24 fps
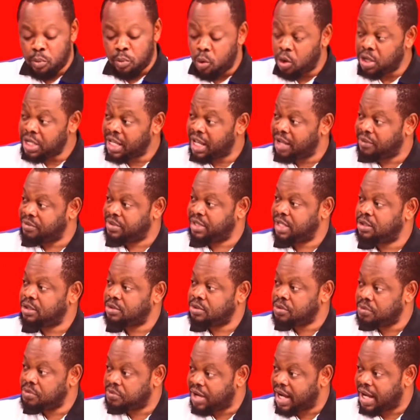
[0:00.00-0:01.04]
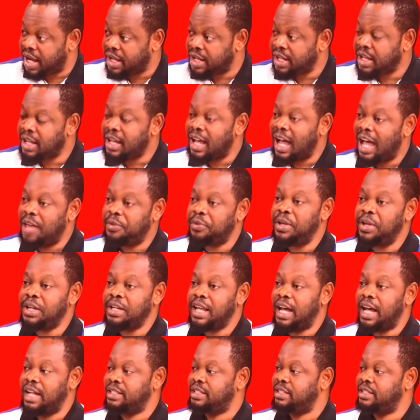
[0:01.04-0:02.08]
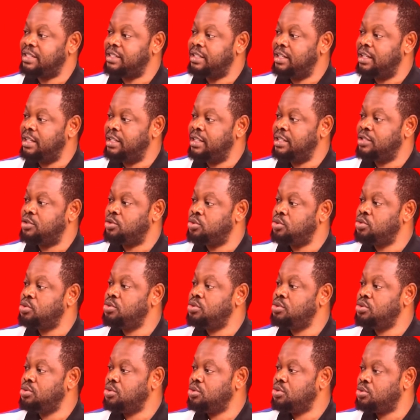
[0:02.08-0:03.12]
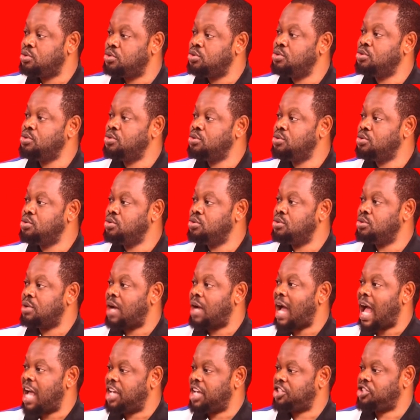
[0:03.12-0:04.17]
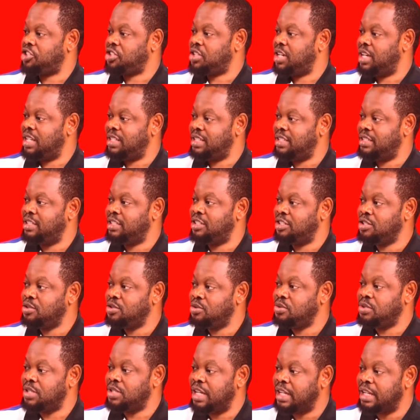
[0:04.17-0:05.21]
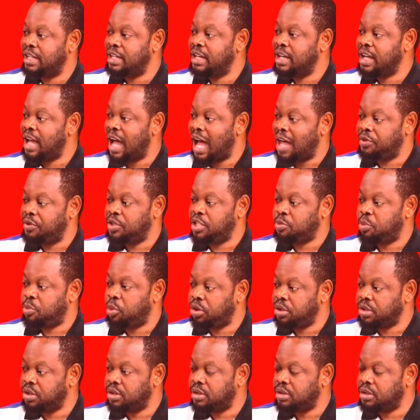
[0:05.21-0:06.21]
what they have said so far, I think that it is too harsh a decision to take at this point.